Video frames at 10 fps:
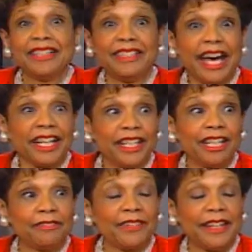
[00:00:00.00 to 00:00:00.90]
Not
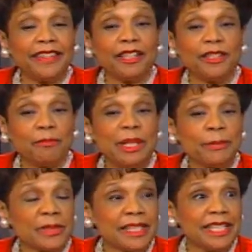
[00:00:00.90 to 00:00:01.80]
enough. I think that
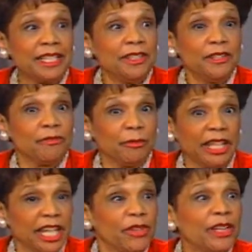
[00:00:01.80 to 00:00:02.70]
people see, when
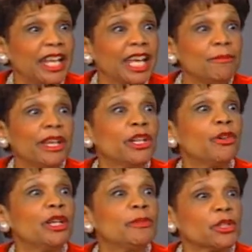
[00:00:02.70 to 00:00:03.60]
they hear the name, they know
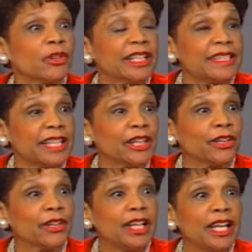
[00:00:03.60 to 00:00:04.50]
he was a great
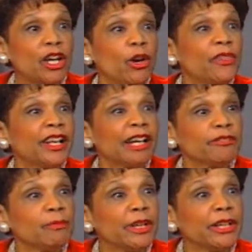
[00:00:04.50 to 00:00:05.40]
singer, or they're not
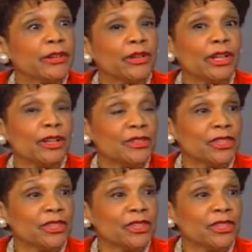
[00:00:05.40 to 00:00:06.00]
familiar at all.